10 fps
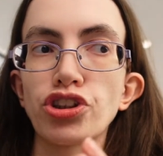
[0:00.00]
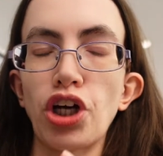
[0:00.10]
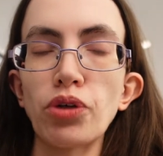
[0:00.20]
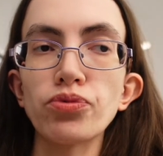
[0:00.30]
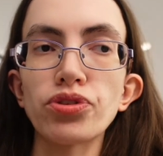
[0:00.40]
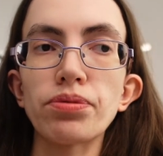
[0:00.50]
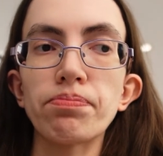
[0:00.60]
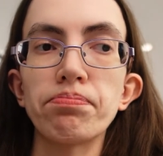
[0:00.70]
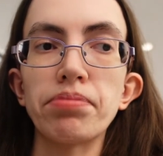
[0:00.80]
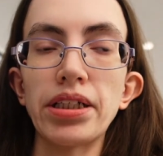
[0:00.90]
don't
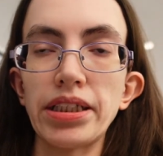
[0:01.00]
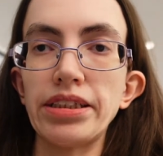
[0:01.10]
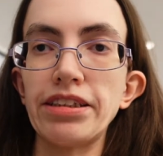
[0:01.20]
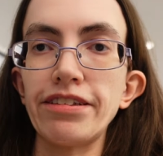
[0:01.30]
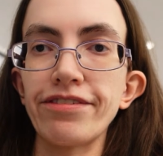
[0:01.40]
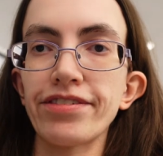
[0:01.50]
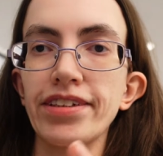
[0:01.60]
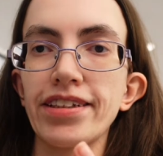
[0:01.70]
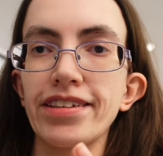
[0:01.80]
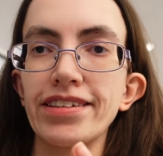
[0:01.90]
believe
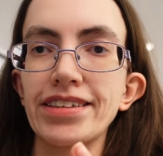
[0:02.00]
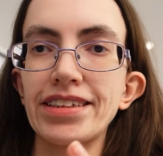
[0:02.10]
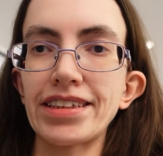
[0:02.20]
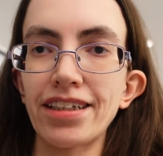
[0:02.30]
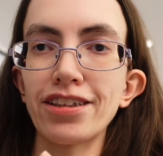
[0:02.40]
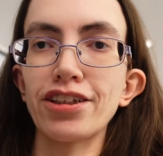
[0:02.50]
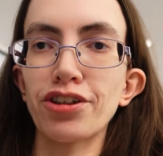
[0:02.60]
that Stanley